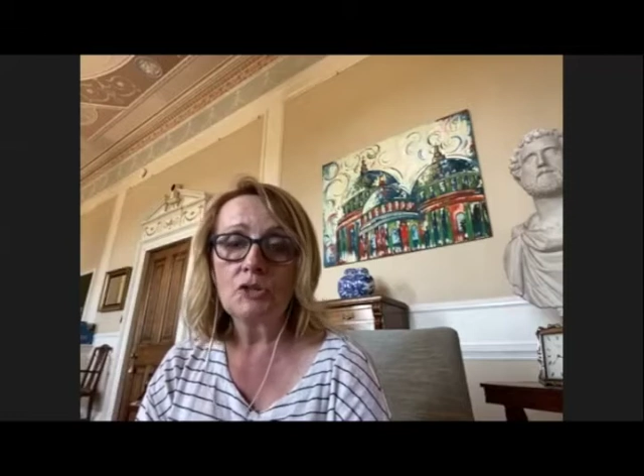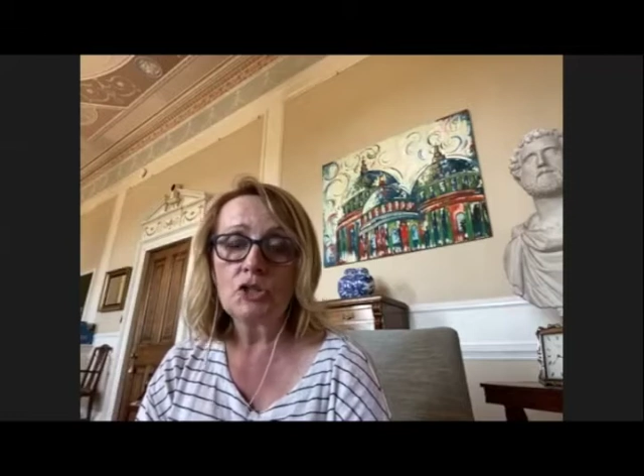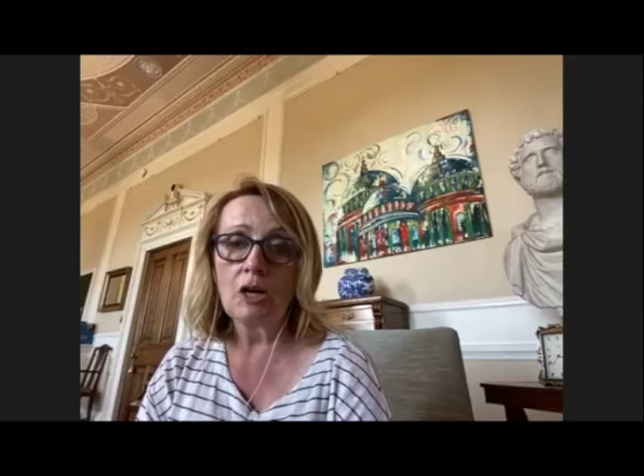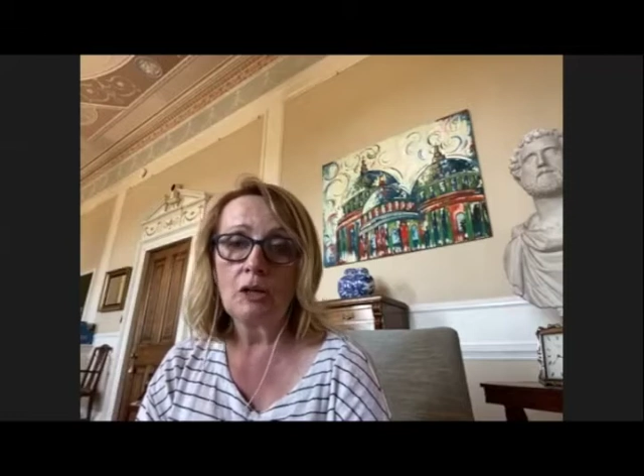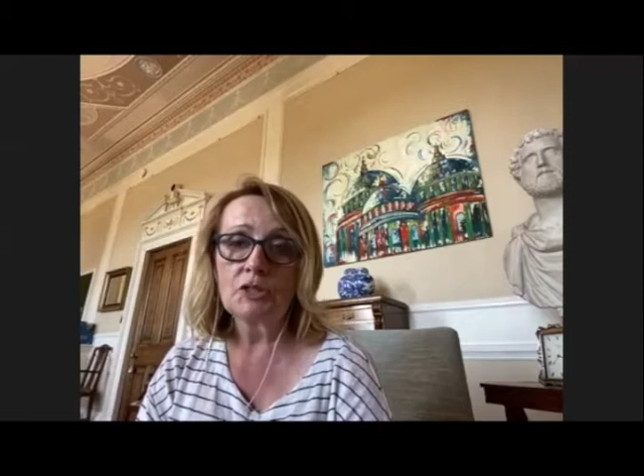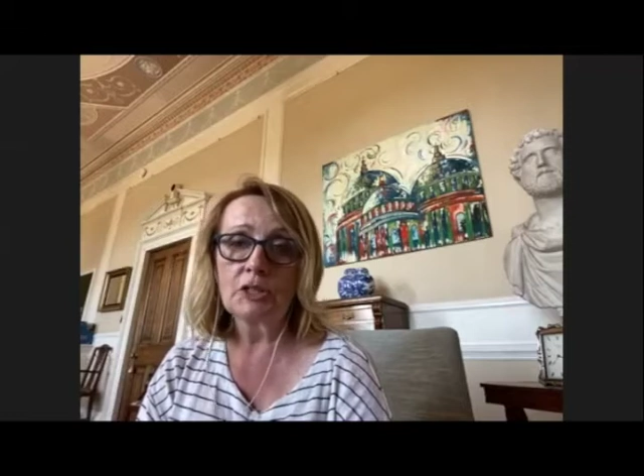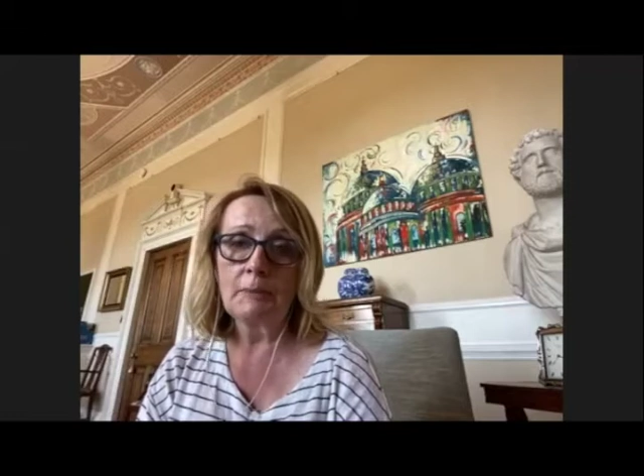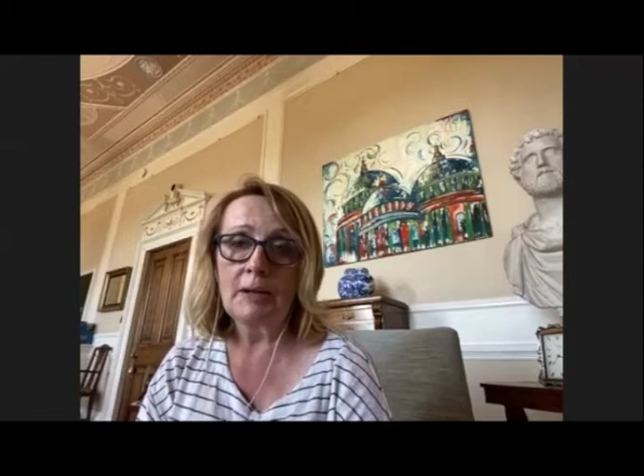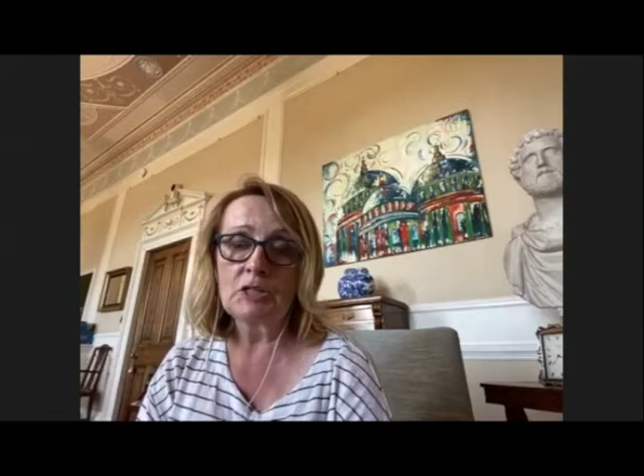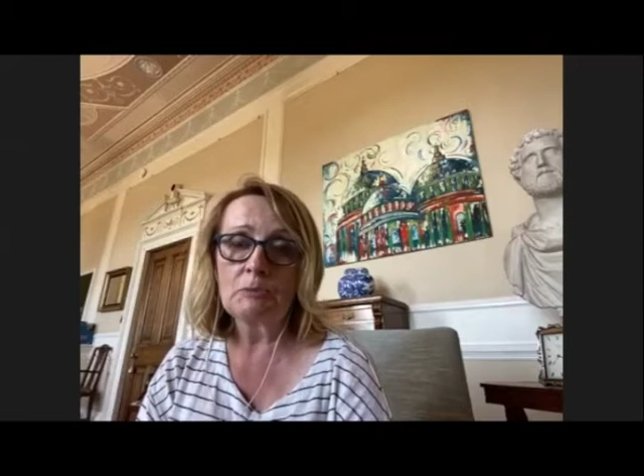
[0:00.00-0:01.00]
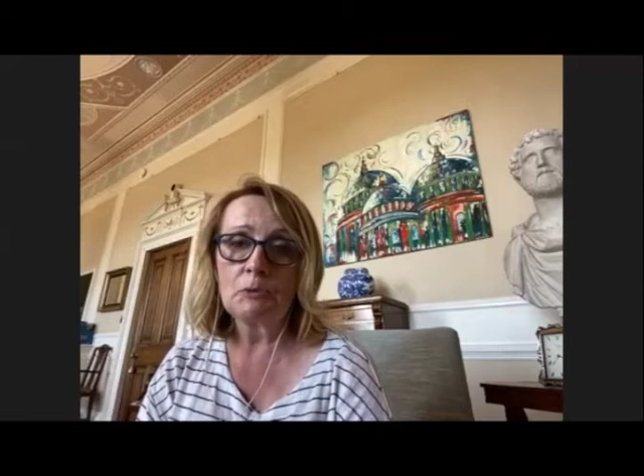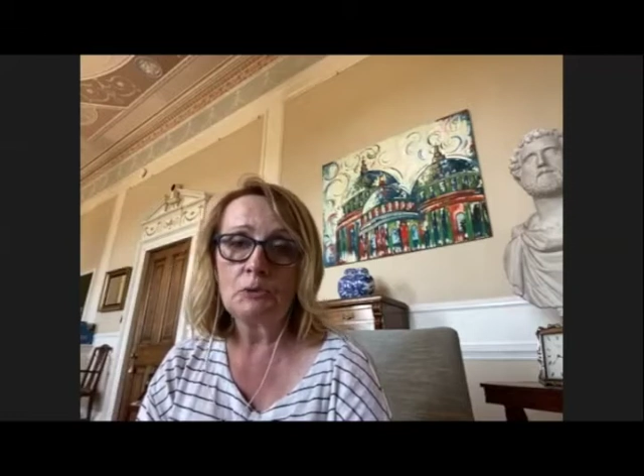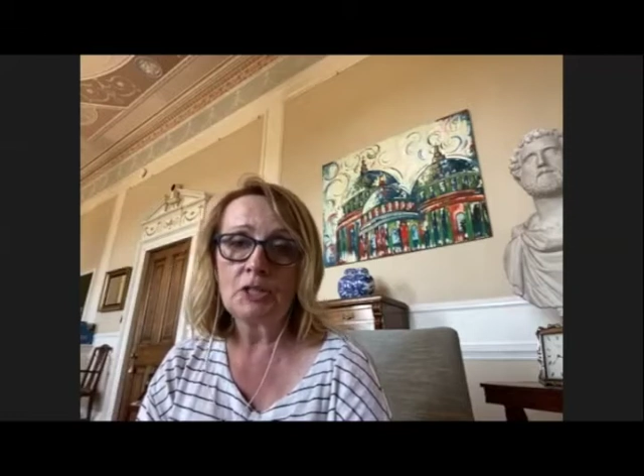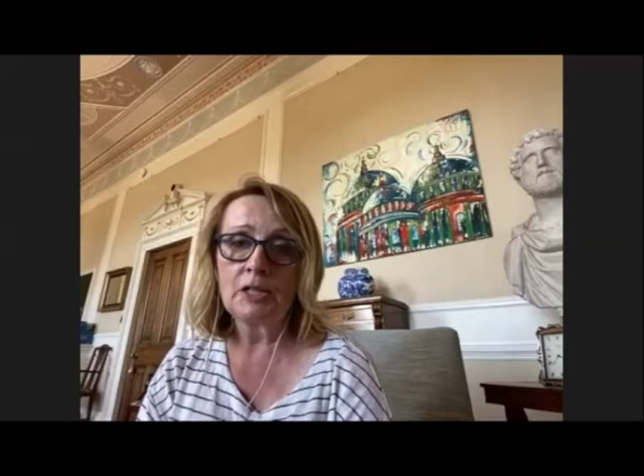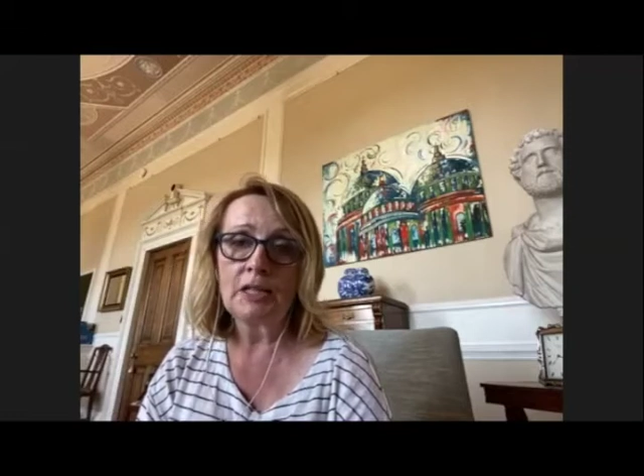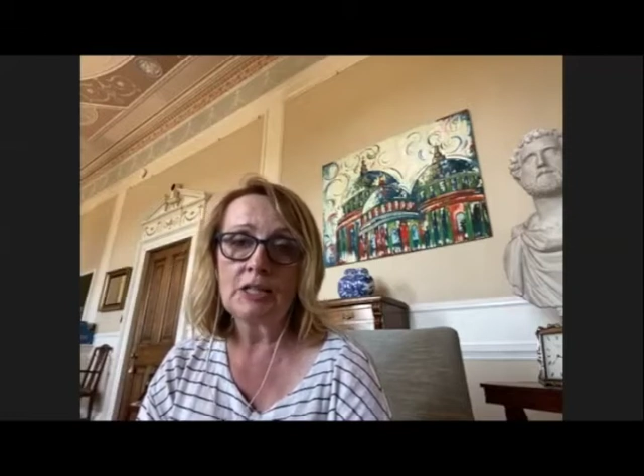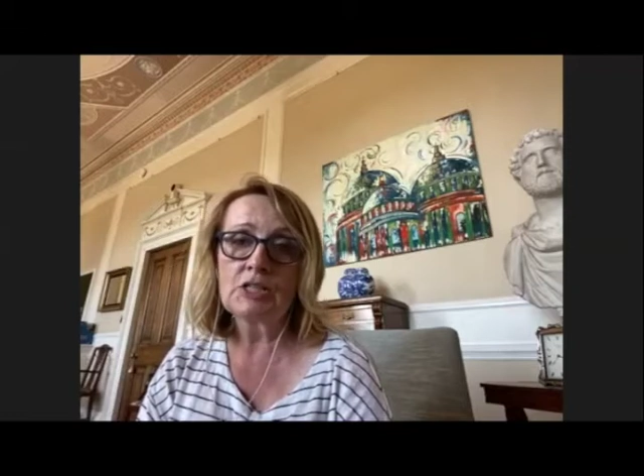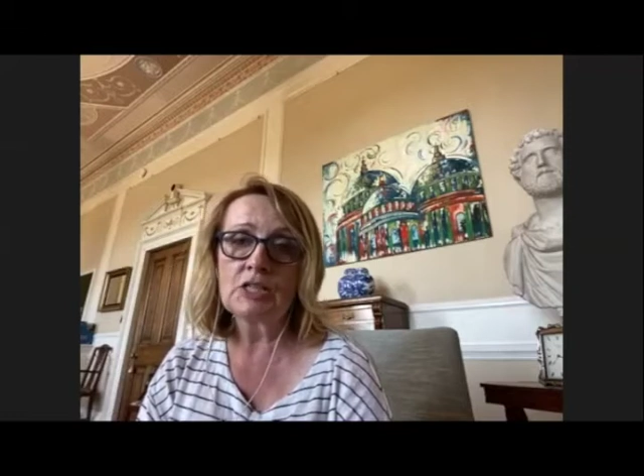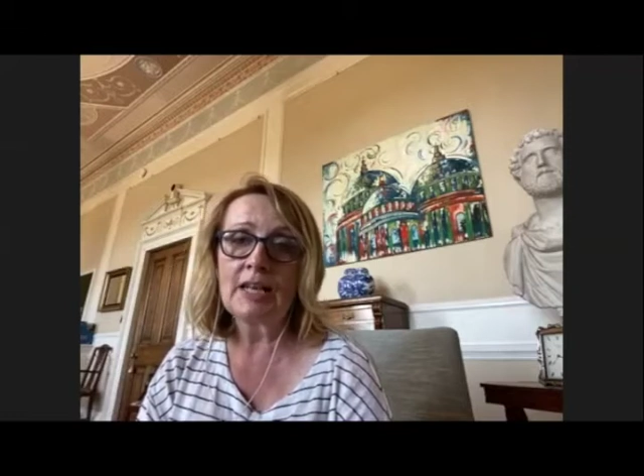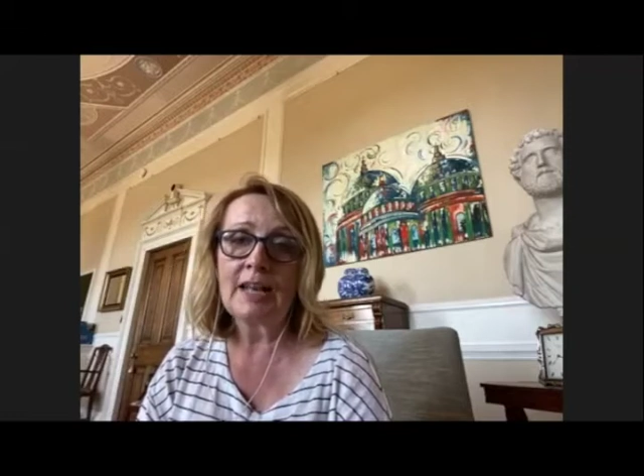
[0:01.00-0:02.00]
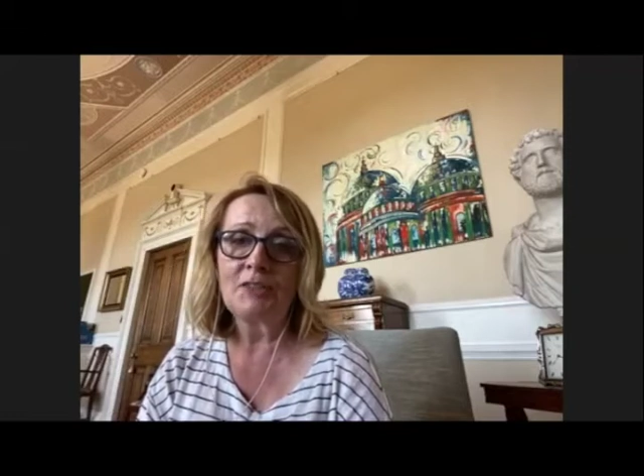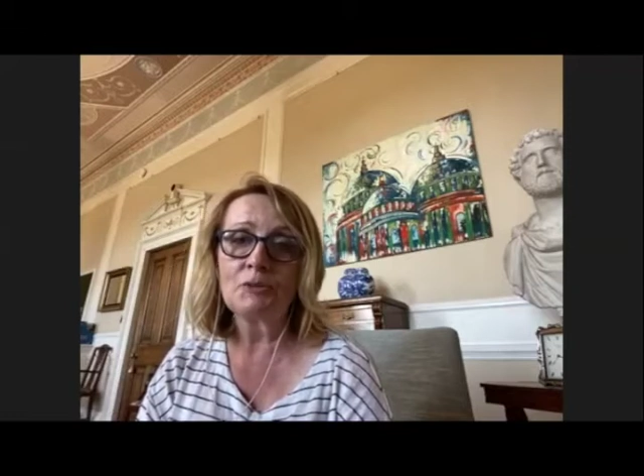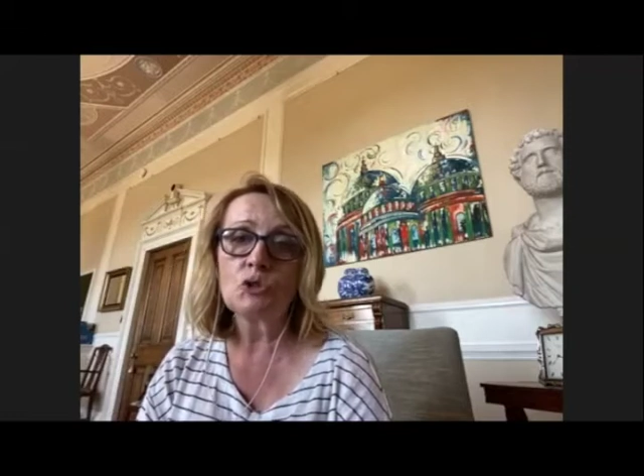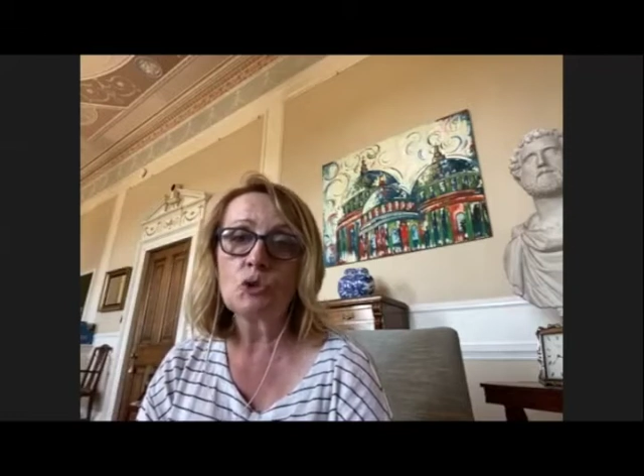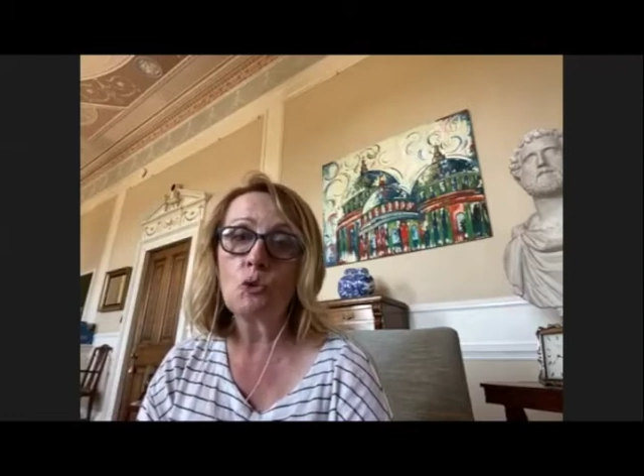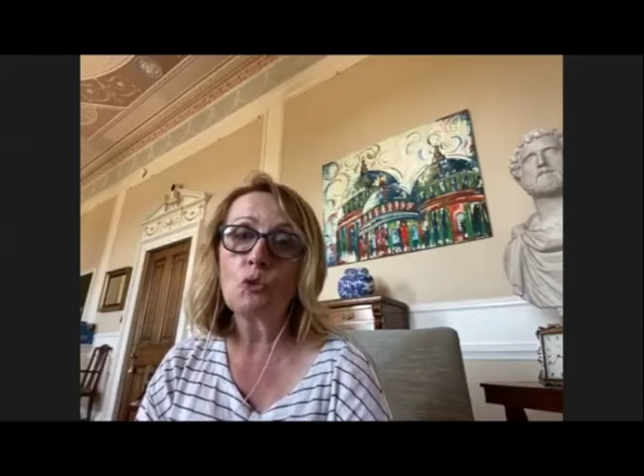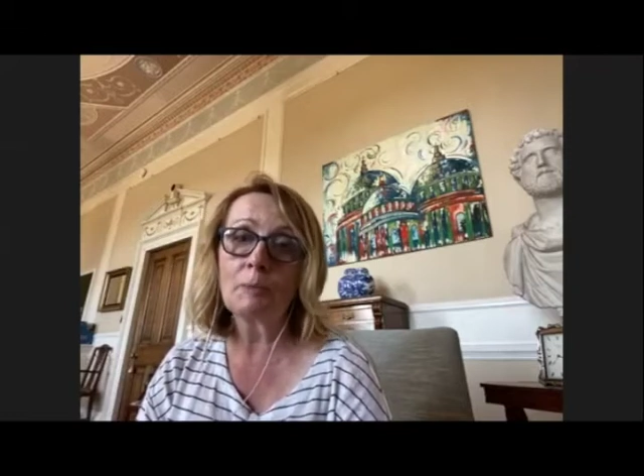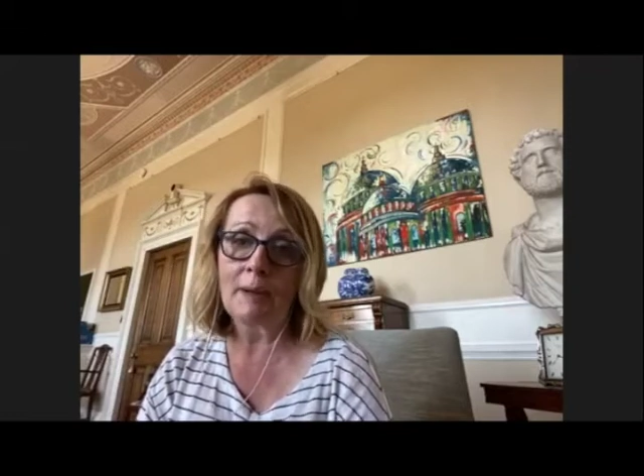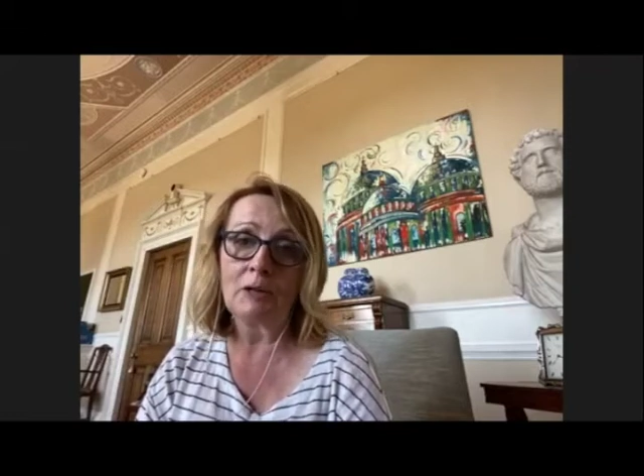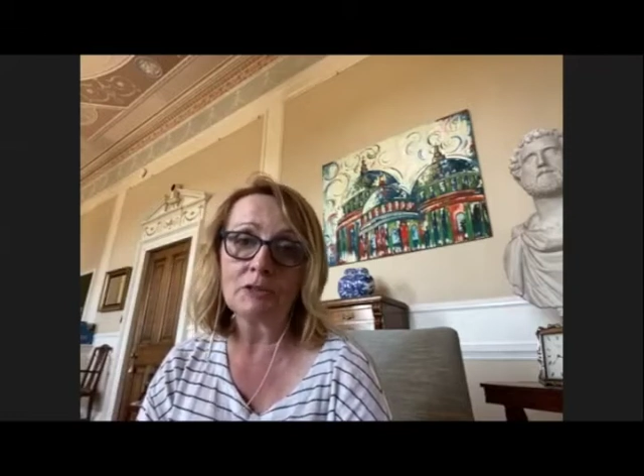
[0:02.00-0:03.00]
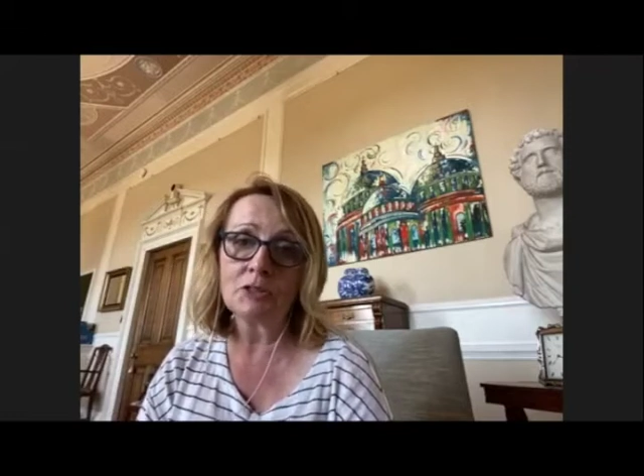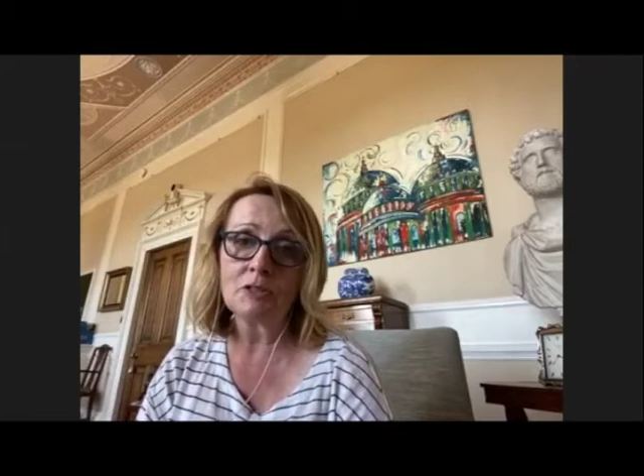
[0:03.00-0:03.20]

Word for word: child to go back to boarding is to let them talk about